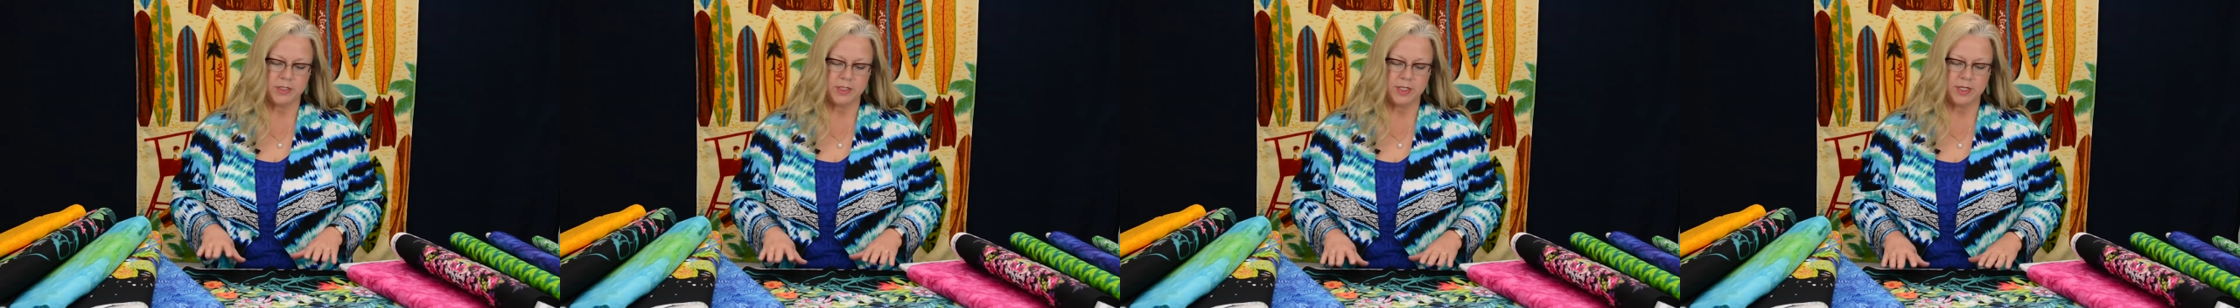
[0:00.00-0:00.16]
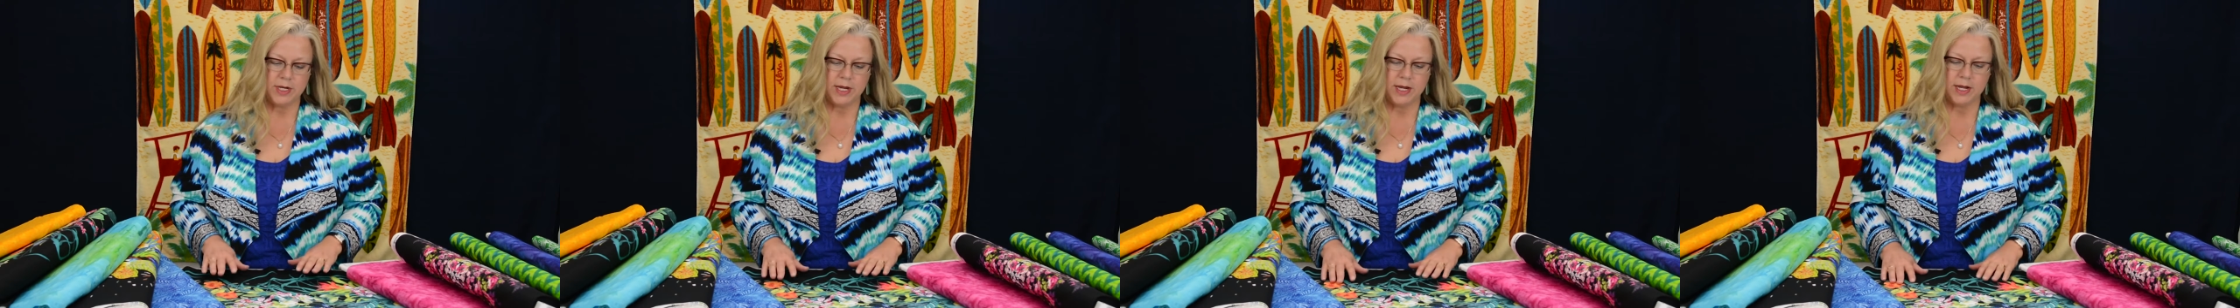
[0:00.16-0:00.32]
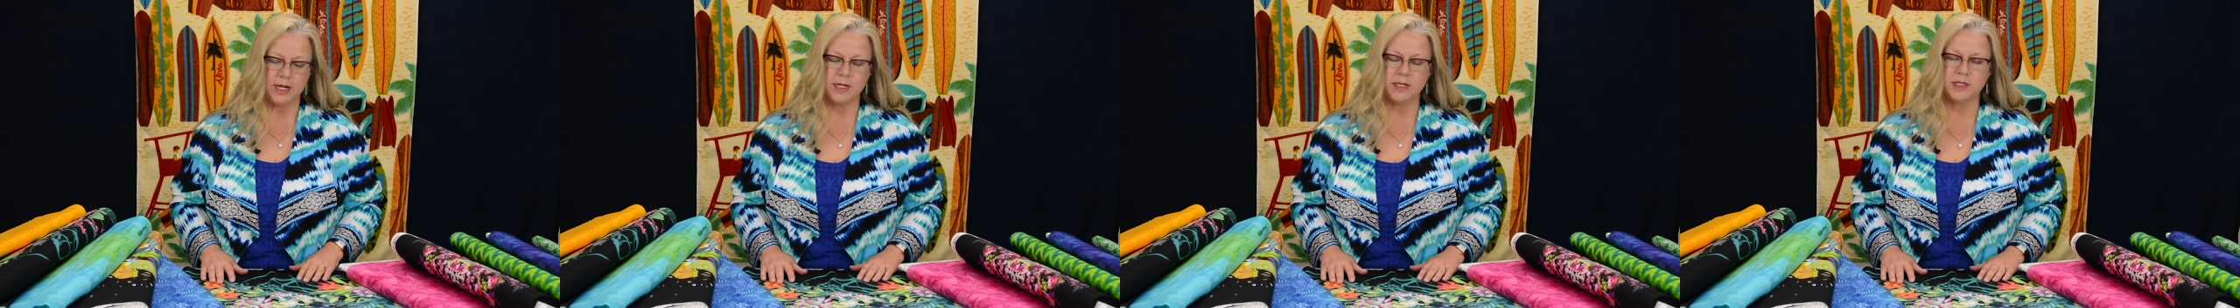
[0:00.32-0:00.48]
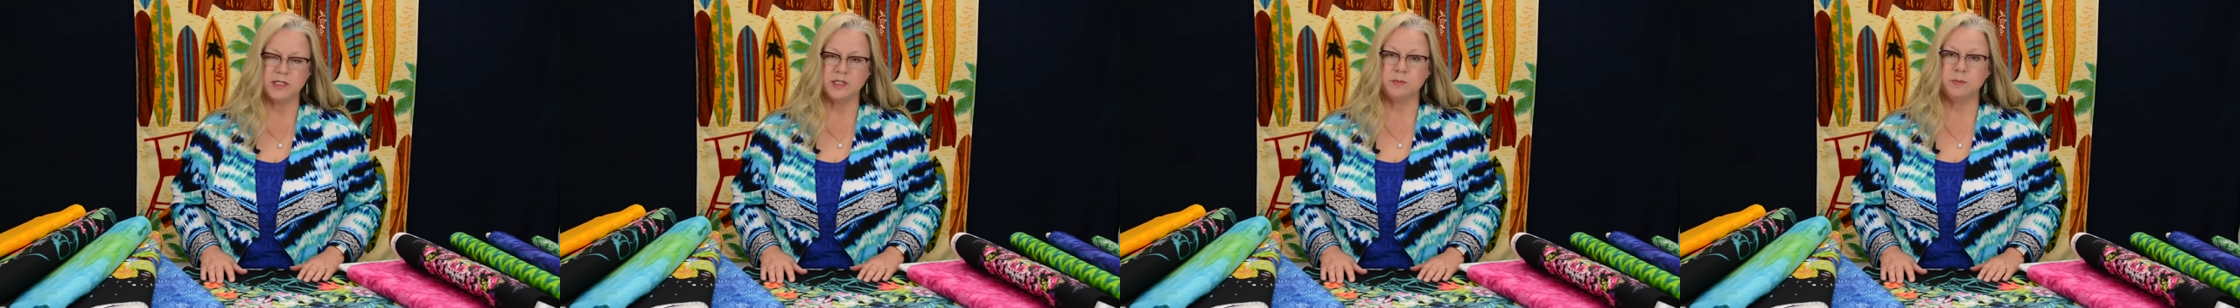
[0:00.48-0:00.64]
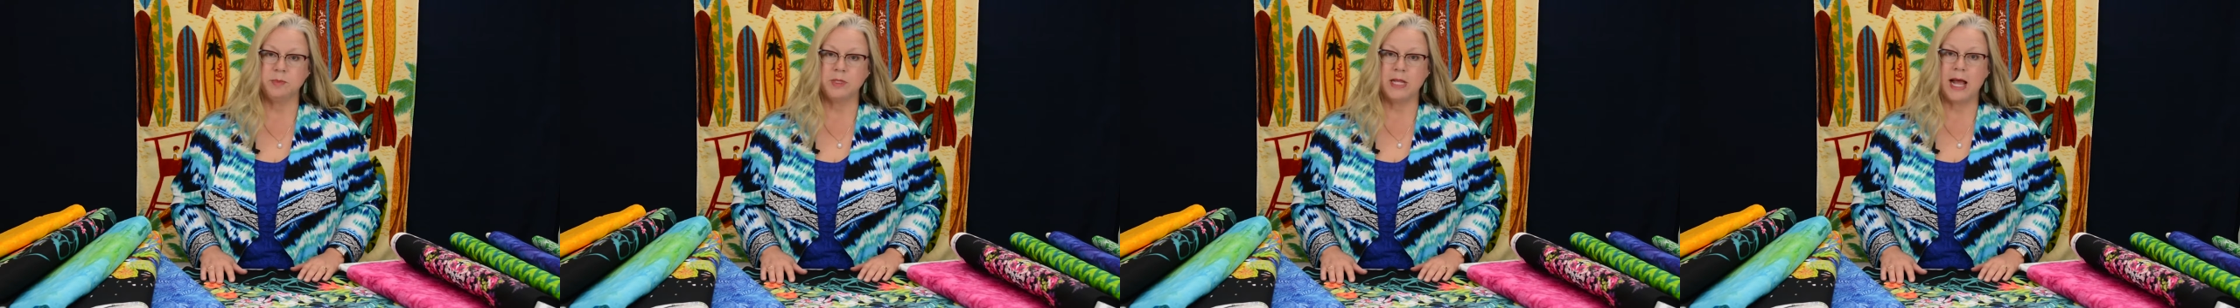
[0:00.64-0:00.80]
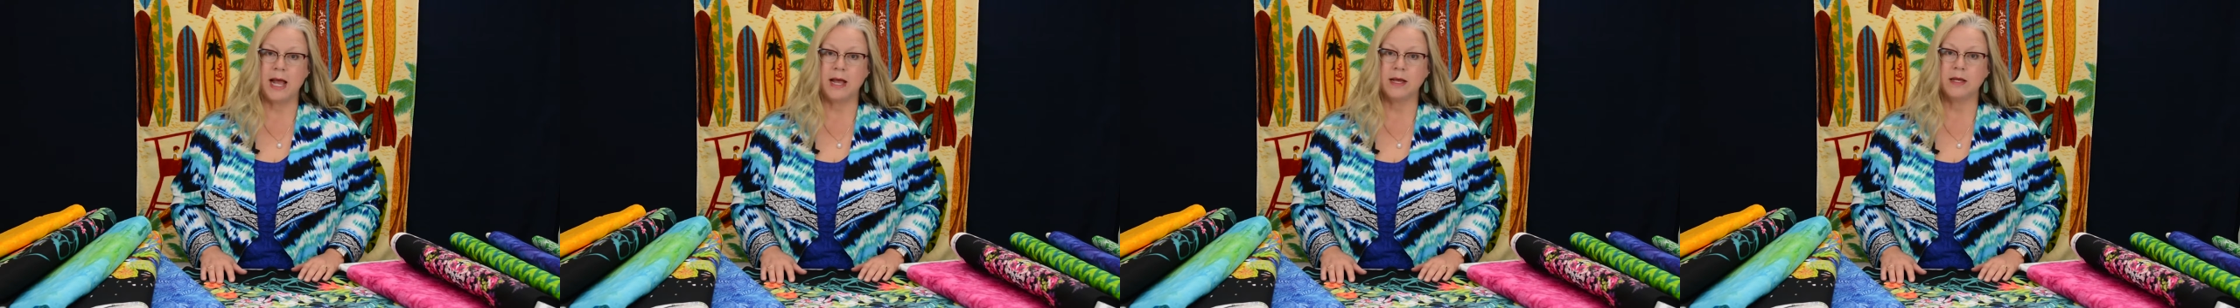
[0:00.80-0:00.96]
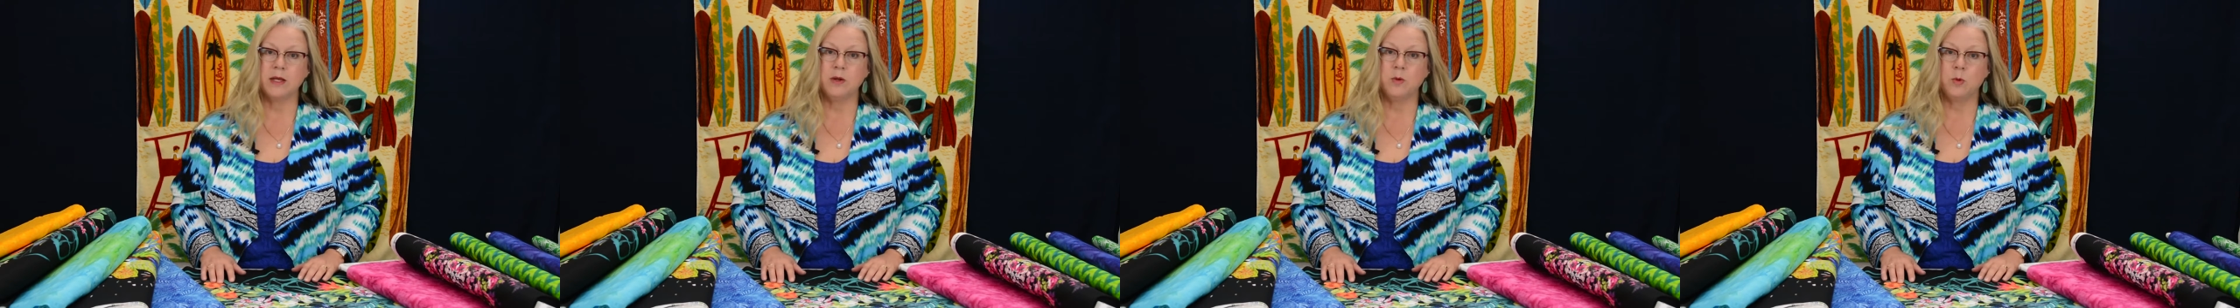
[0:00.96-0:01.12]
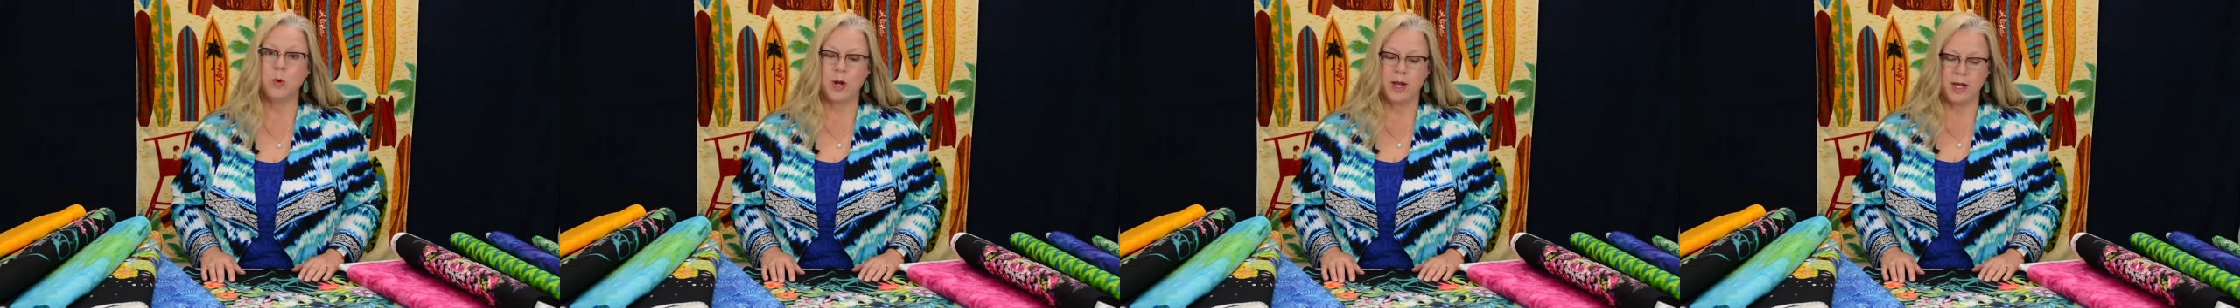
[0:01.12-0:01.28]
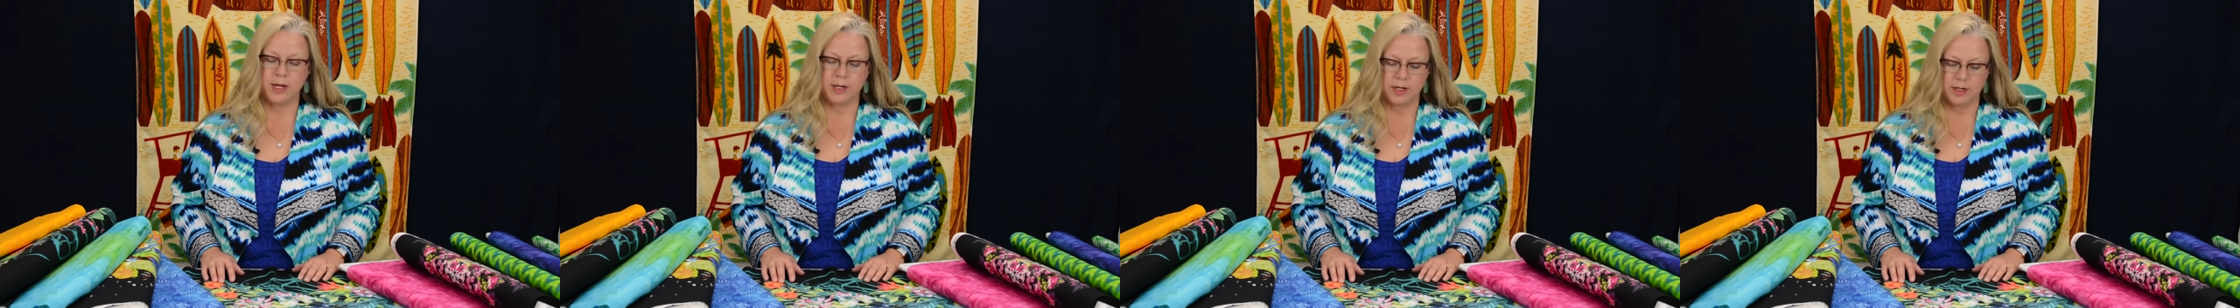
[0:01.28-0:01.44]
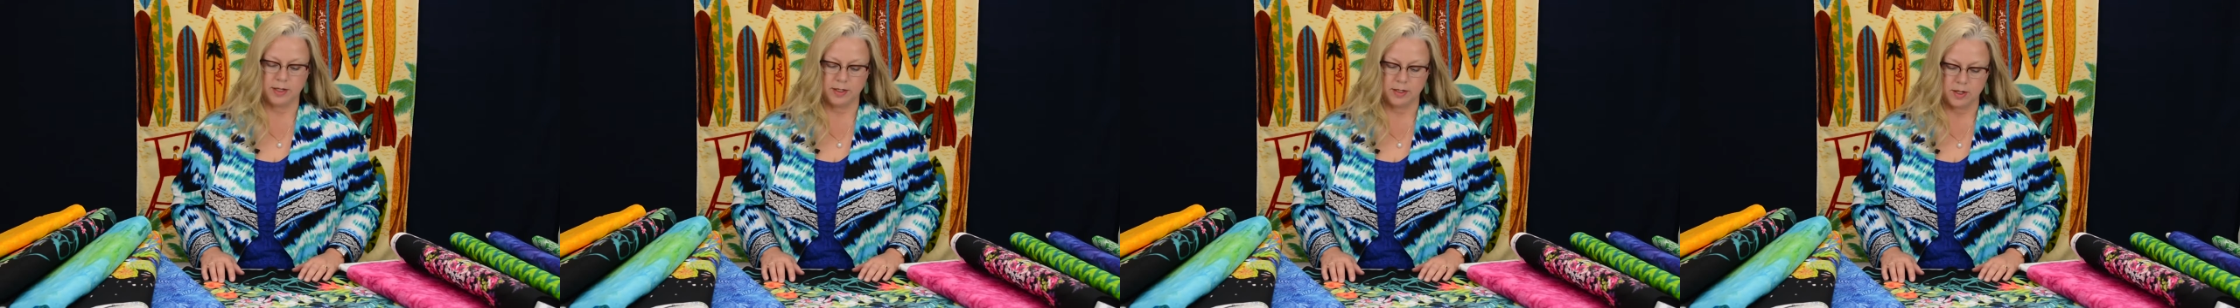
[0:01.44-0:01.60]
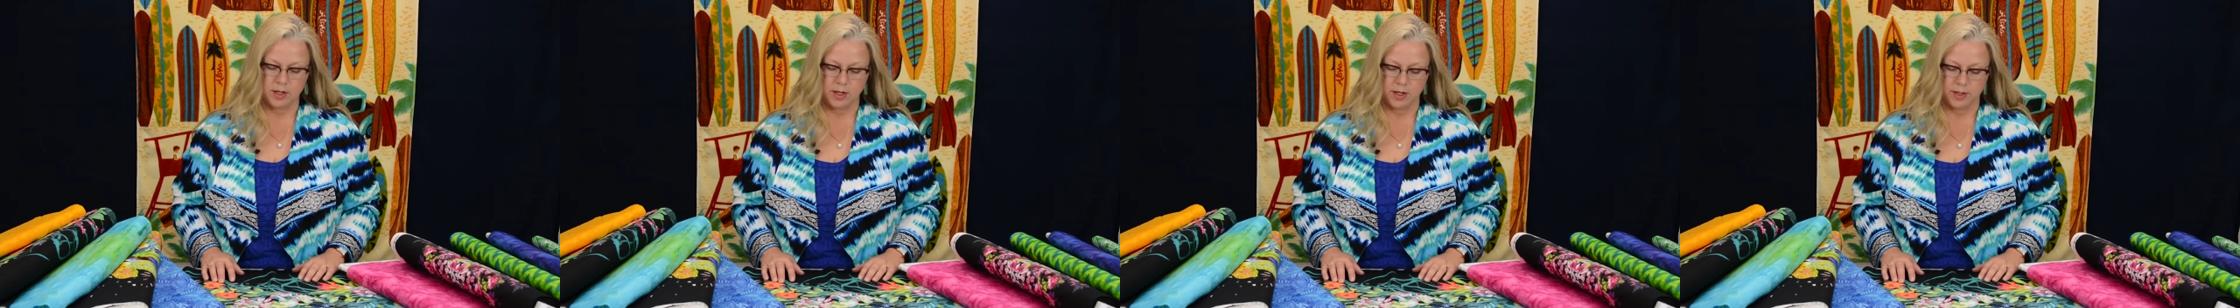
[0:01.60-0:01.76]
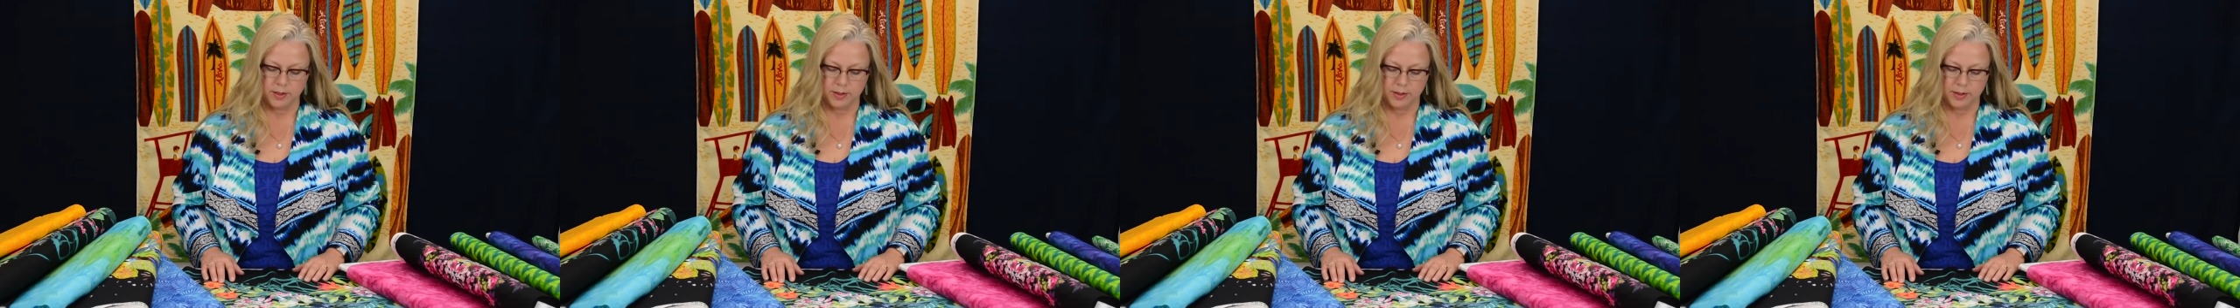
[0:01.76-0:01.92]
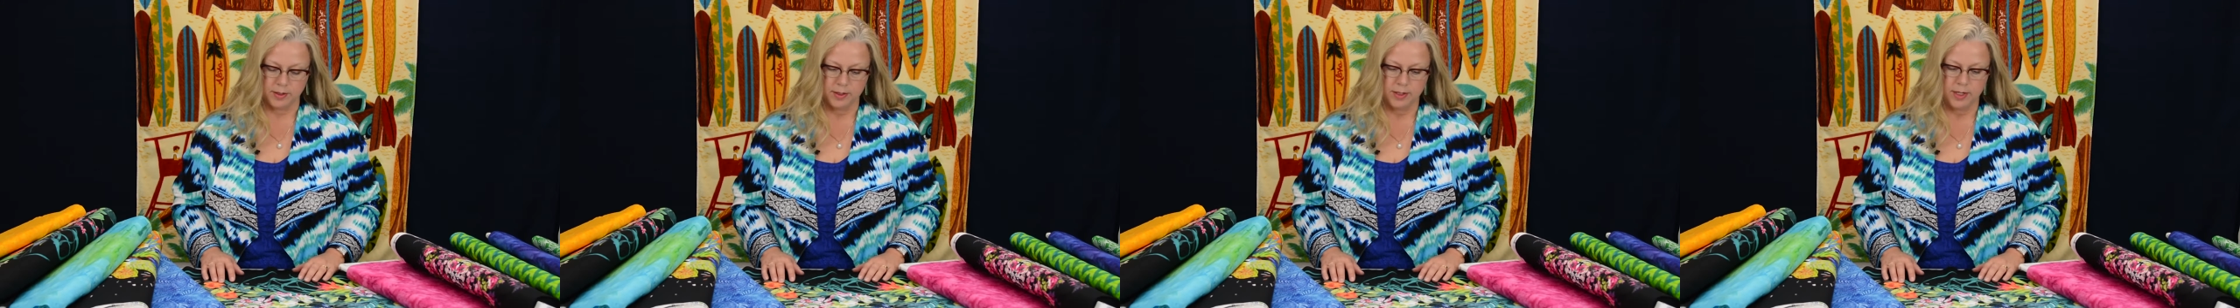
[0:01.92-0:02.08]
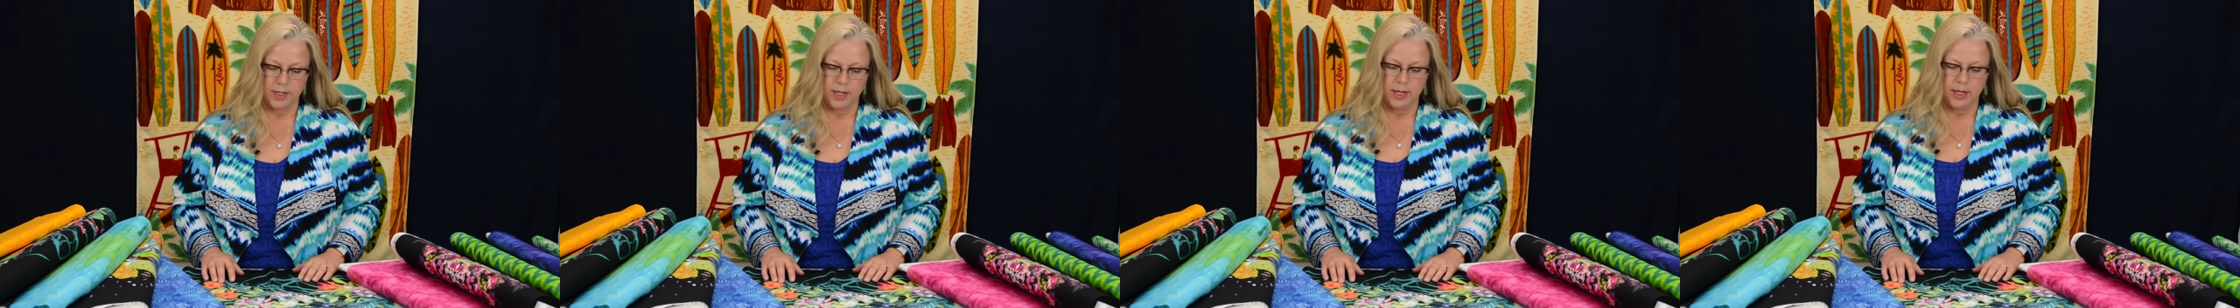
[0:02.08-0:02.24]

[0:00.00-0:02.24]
today is black and white and color.